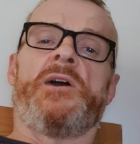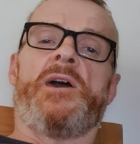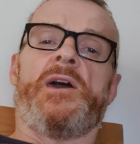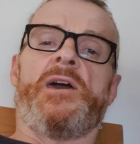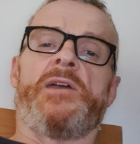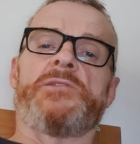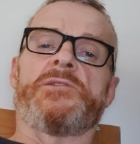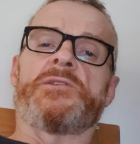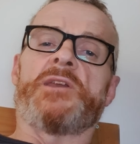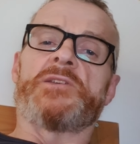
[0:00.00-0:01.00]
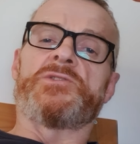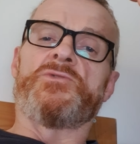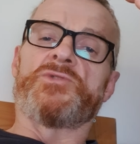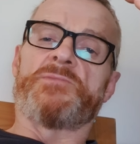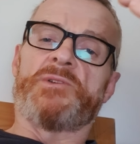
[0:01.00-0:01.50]
And that's
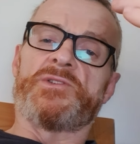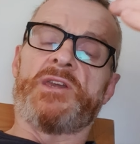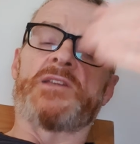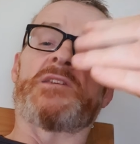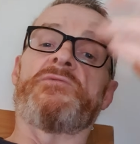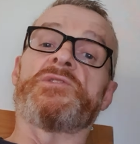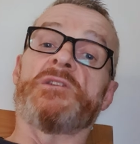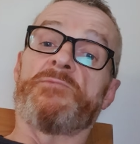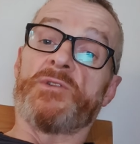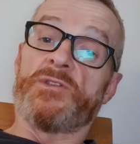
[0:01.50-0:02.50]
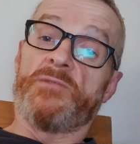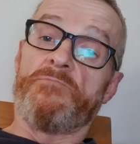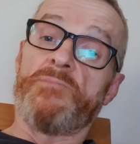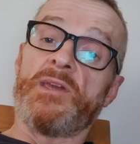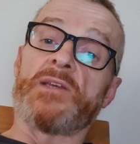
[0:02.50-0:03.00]
not so much the activity, but the
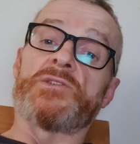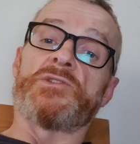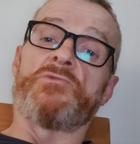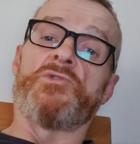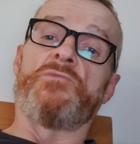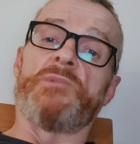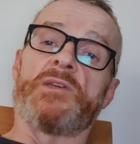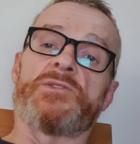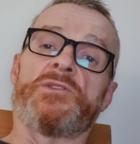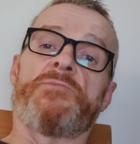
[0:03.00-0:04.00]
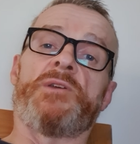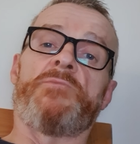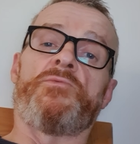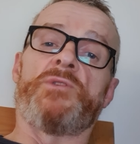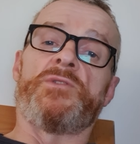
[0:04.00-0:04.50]
group mix of the
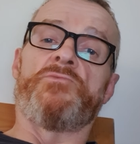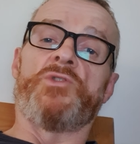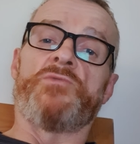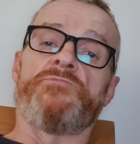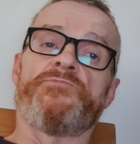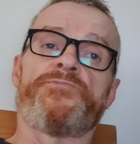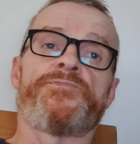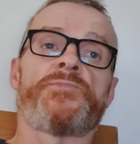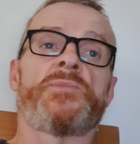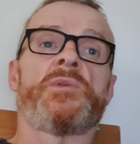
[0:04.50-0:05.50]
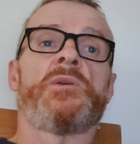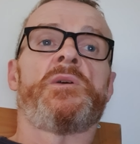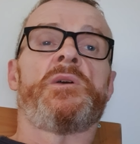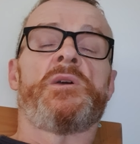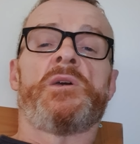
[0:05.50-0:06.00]
people in the room.
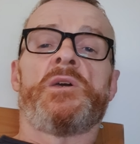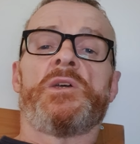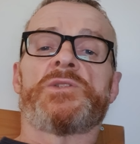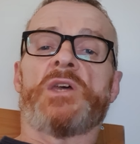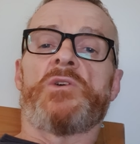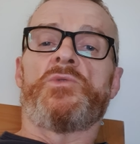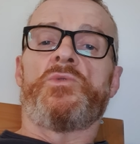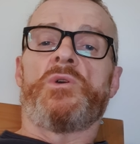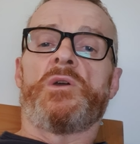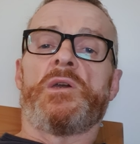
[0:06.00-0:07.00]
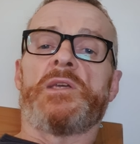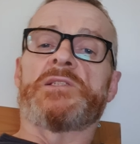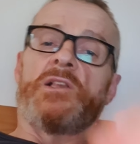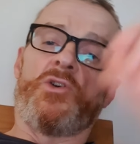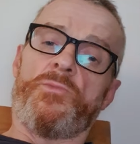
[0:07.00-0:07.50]
So it's a
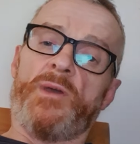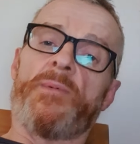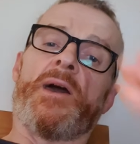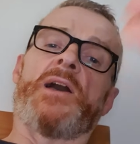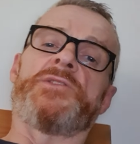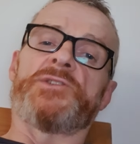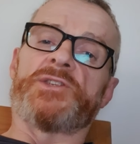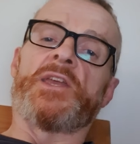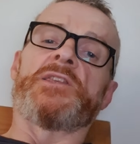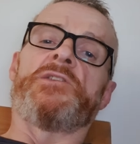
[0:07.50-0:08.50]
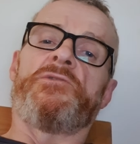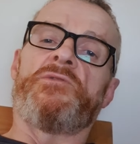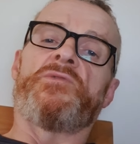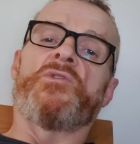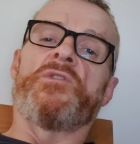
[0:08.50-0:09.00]
little bit about understanding who
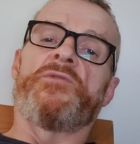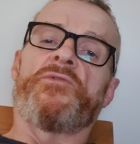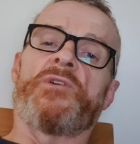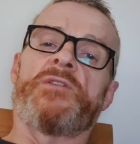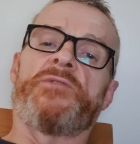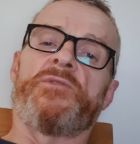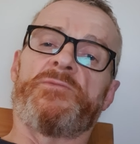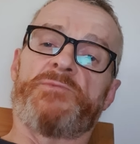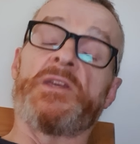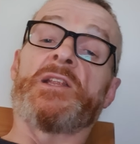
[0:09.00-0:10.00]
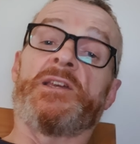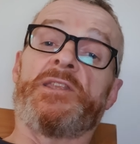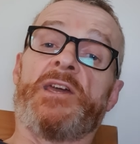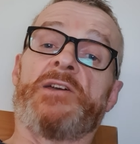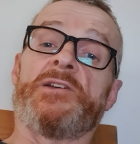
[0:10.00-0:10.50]
you've got in front of you, particularly in
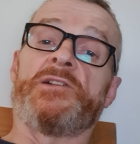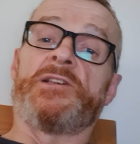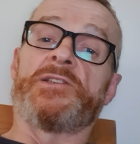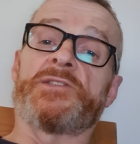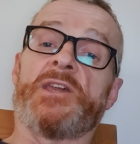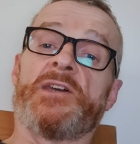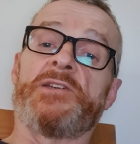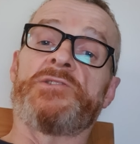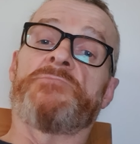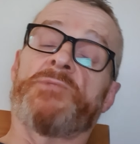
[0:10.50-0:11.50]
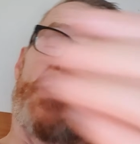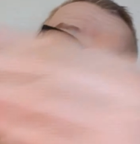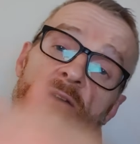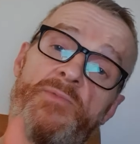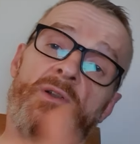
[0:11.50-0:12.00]
that earlier stage, but that
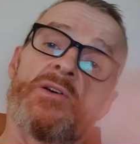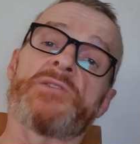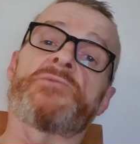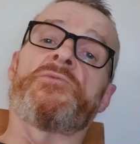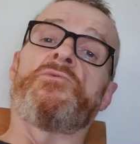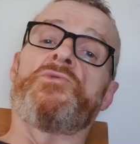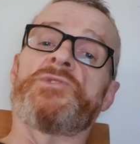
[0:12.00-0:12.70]
applies to all the